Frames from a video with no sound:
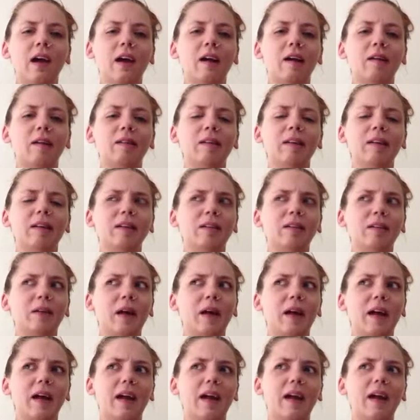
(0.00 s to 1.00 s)
I'm like,
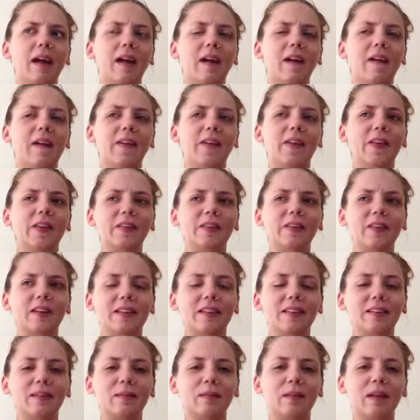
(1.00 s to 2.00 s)
okay, and then they're
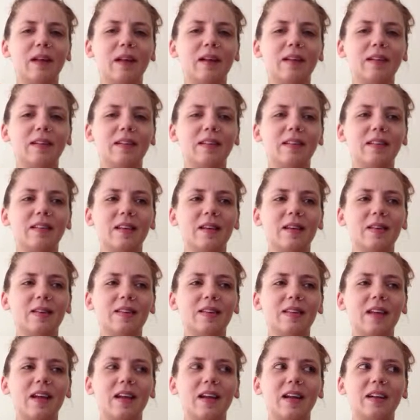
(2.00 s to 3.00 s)
trying something else. I
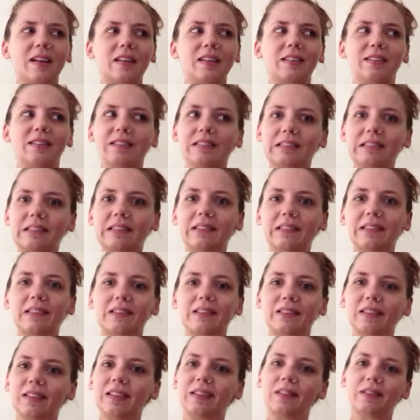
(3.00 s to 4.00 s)
was like,
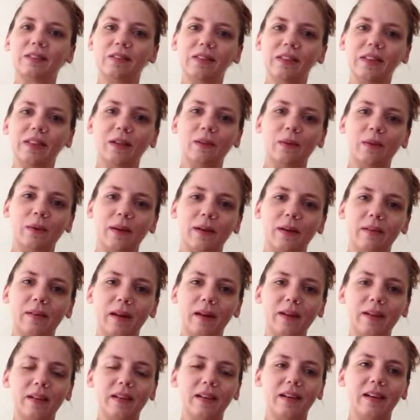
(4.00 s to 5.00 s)
there's really no way
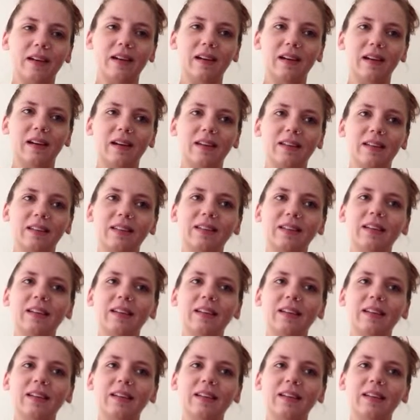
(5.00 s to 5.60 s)
around it, huh?